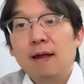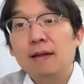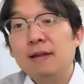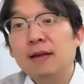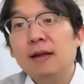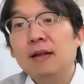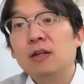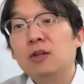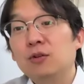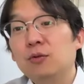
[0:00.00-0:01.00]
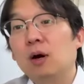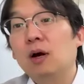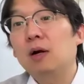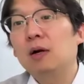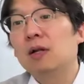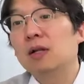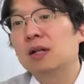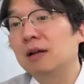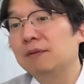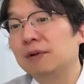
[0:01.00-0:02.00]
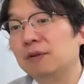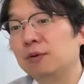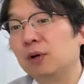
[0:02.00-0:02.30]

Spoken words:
And then you are 11,